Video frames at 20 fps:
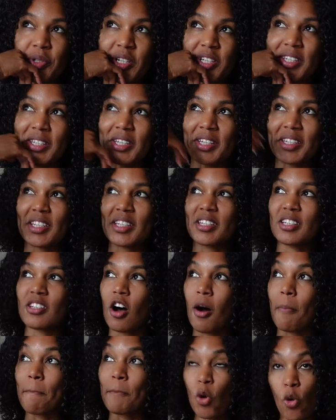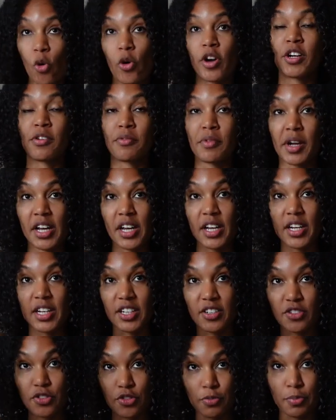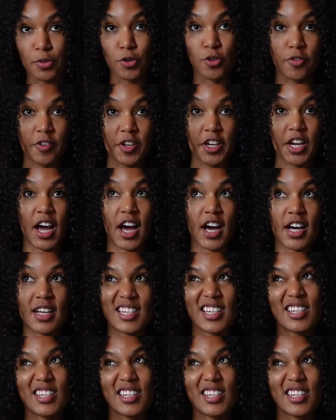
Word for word: is since it's not pouring rain and super overcast,